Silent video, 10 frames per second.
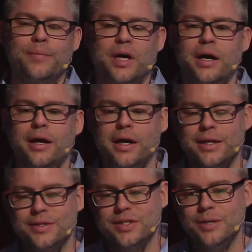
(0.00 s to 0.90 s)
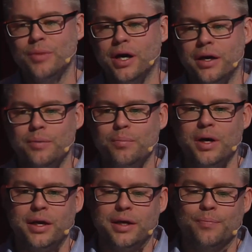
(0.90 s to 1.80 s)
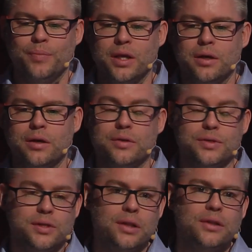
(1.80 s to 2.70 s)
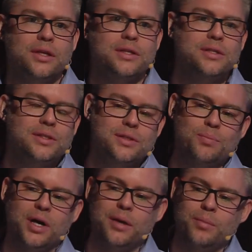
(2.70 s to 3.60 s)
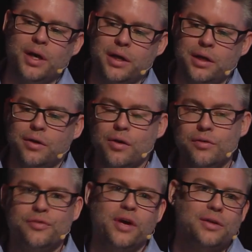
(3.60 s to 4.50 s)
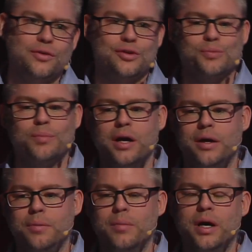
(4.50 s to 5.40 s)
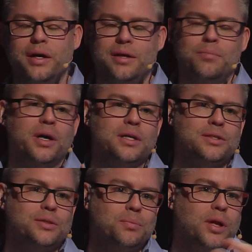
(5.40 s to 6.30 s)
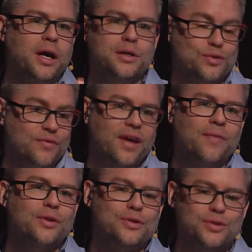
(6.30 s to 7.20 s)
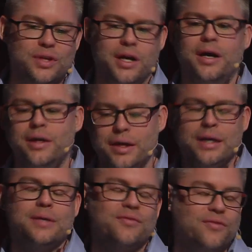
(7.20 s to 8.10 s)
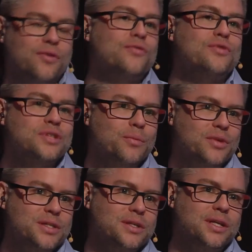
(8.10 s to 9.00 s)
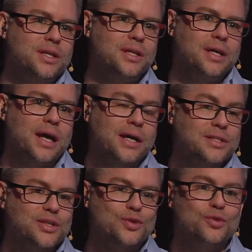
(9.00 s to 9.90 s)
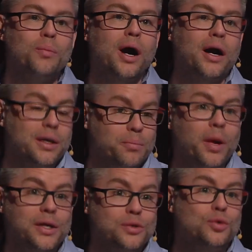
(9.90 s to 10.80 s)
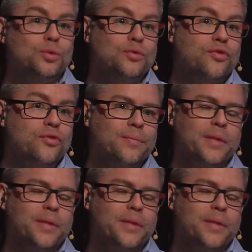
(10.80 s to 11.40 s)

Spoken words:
I can see my consultants, my contractors, my suppliers or vendors that I, for some reason, need access to my tools.